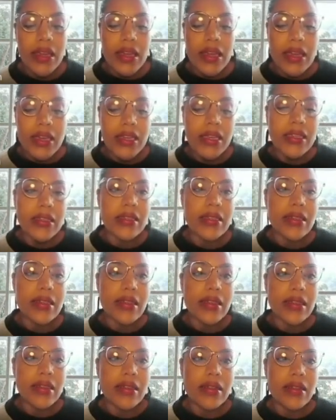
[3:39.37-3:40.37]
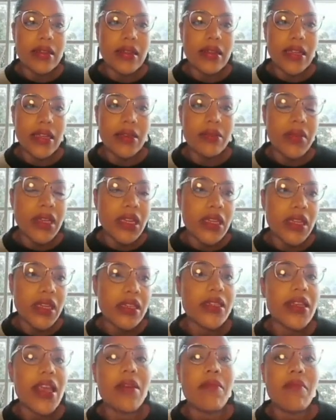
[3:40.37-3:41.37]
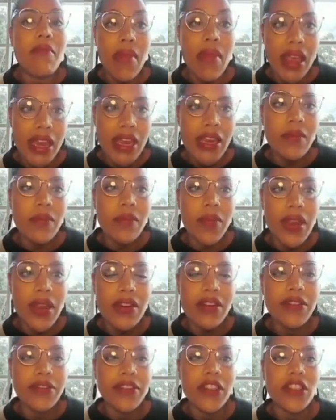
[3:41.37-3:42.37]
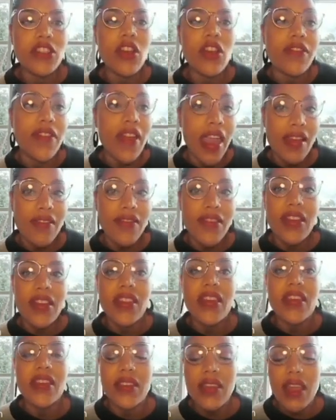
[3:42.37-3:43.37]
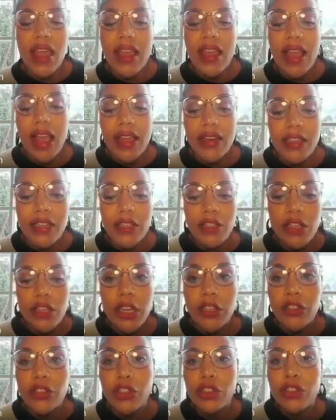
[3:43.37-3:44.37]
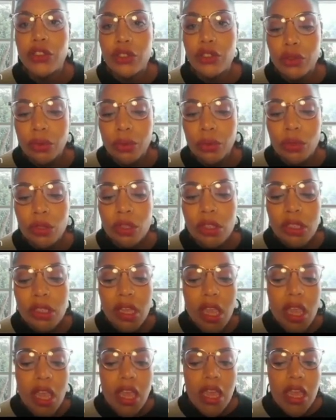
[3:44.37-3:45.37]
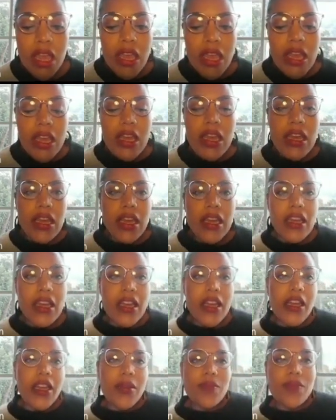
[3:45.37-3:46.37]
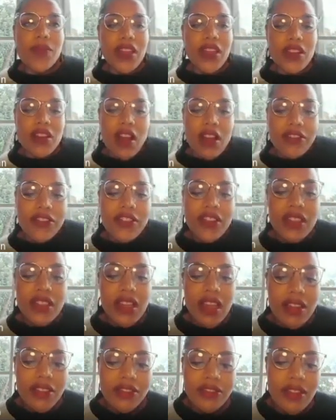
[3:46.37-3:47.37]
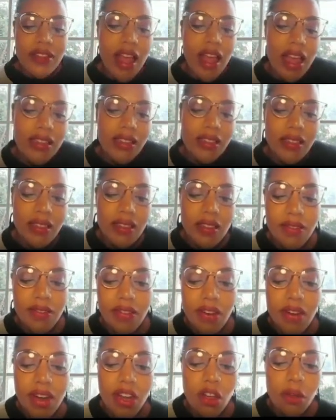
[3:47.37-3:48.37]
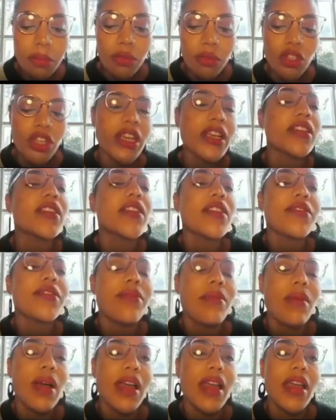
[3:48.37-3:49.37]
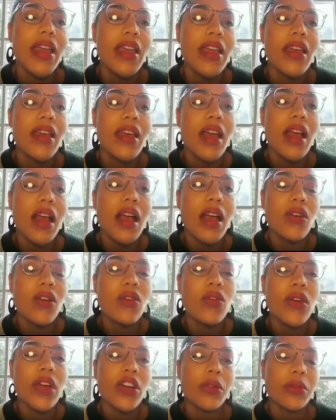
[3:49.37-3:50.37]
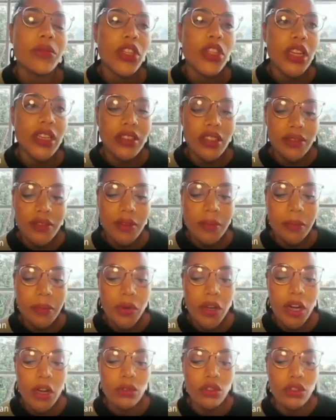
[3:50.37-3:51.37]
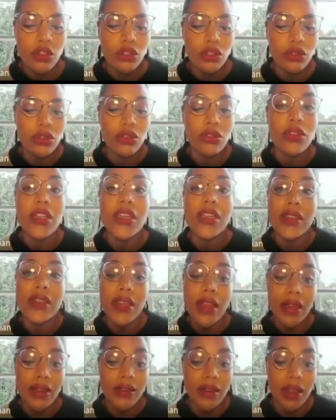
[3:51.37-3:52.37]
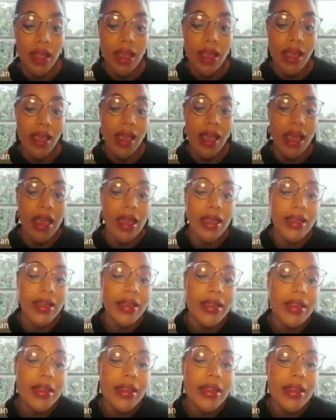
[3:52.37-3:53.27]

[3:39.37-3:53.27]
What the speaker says: is the immediate and main benefit of having these AI detection tools. It offers us a very objective way or an objective approach to detect AI